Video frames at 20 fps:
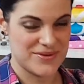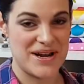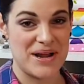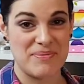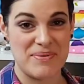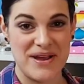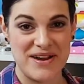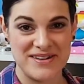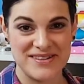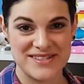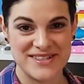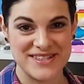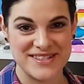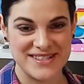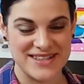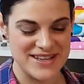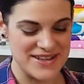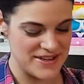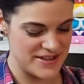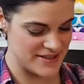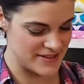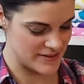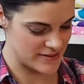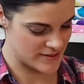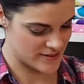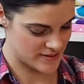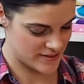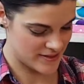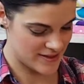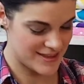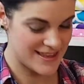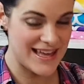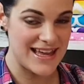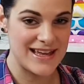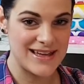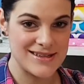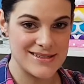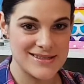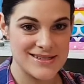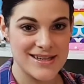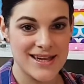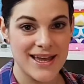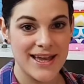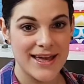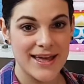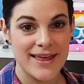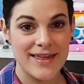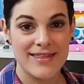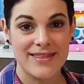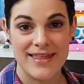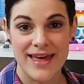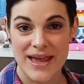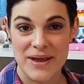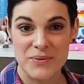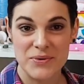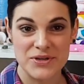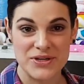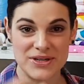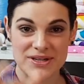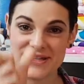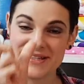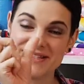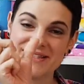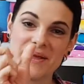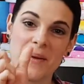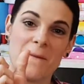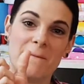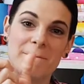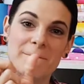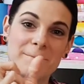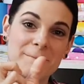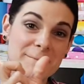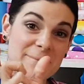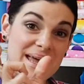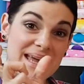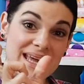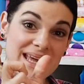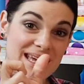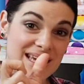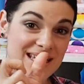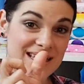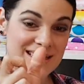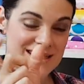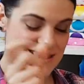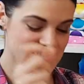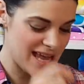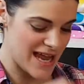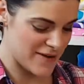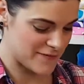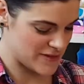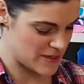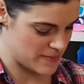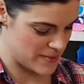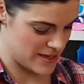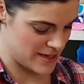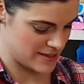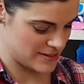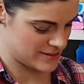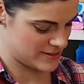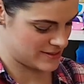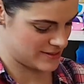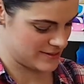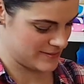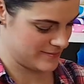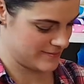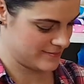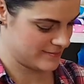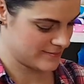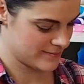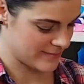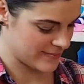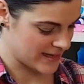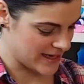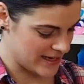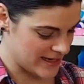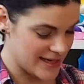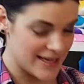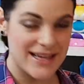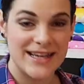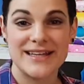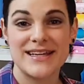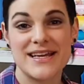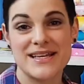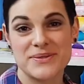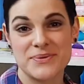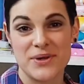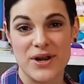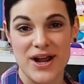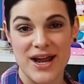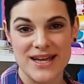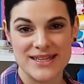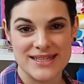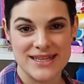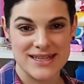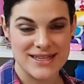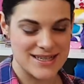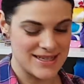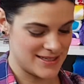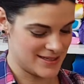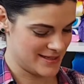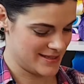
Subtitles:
our parents used to use these, they would use big safety pins. And guess what I did?